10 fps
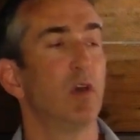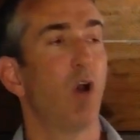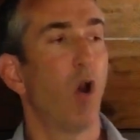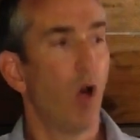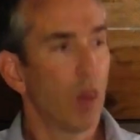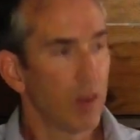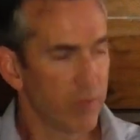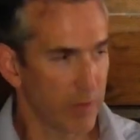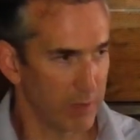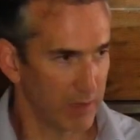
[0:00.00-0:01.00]
all
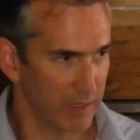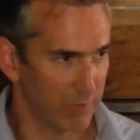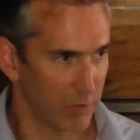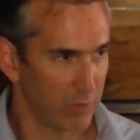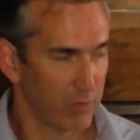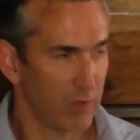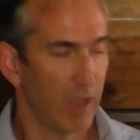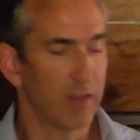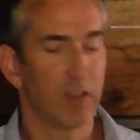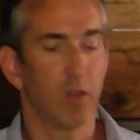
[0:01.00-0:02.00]
of the believers
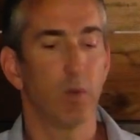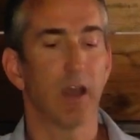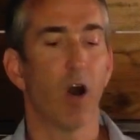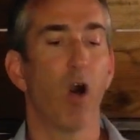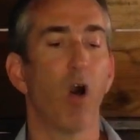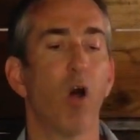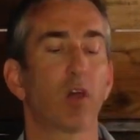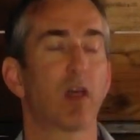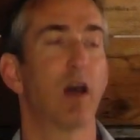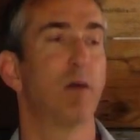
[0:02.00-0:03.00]
until we all
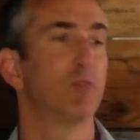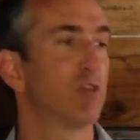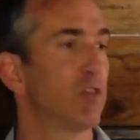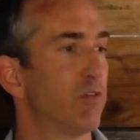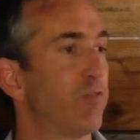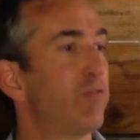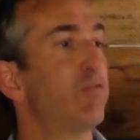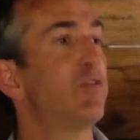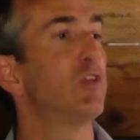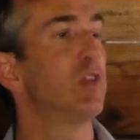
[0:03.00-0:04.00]
come to the
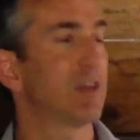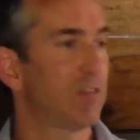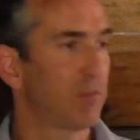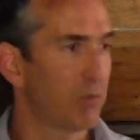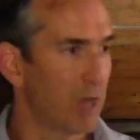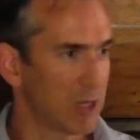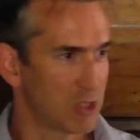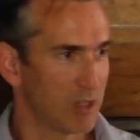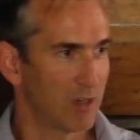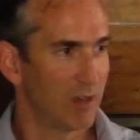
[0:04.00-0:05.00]
full
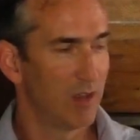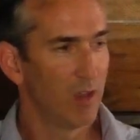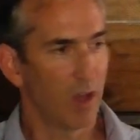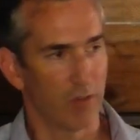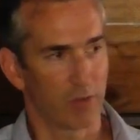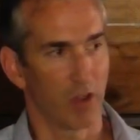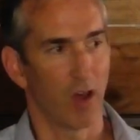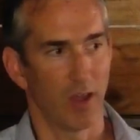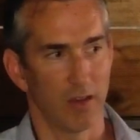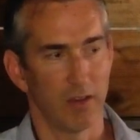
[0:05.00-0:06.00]
expression of
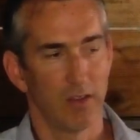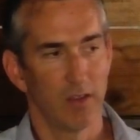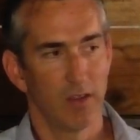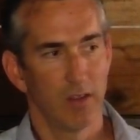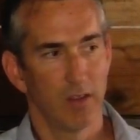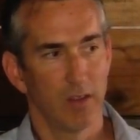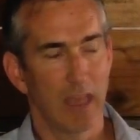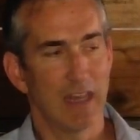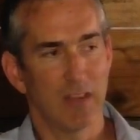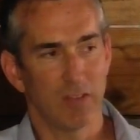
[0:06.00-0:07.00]
God
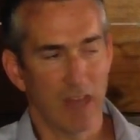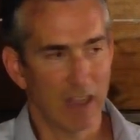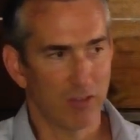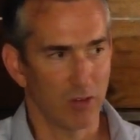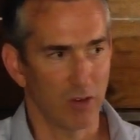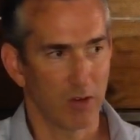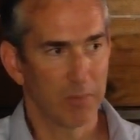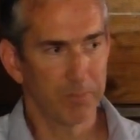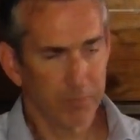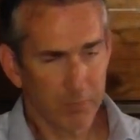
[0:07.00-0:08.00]
and his nature.
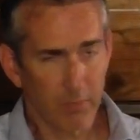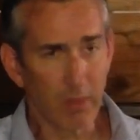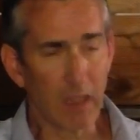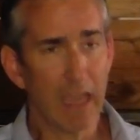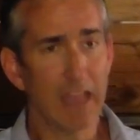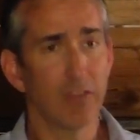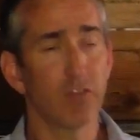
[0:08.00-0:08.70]
And